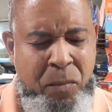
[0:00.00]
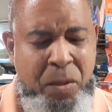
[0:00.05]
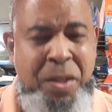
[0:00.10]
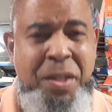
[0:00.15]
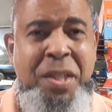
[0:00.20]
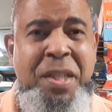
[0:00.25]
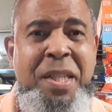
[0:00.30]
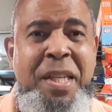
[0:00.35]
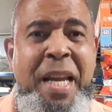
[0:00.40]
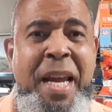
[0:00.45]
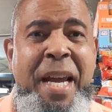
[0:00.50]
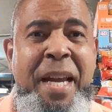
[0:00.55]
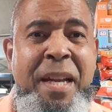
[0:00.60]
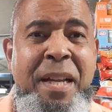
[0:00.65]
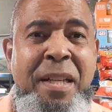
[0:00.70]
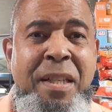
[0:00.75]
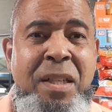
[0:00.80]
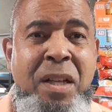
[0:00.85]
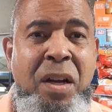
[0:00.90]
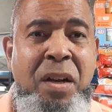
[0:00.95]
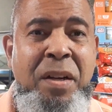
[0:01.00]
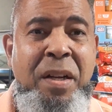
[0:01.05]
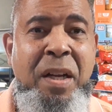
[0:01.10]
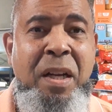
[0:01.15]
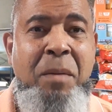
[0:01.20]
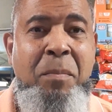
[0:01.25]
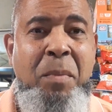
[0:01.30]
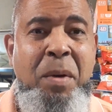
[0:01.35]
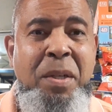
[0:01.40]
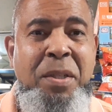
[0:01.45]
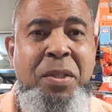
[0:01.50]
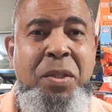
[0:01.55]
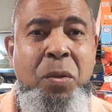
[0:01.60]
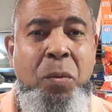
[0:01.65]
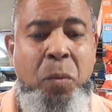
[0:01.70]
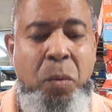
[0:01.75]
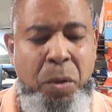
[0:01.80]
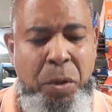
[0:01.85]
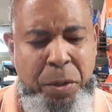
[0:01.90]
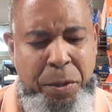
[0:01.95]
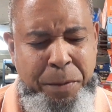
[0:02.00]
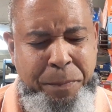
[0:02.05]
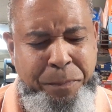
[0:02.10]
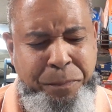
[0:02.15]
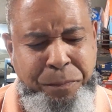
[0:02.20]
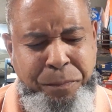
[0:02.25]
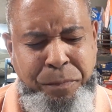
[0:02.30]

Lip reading: standings are now amongst the world,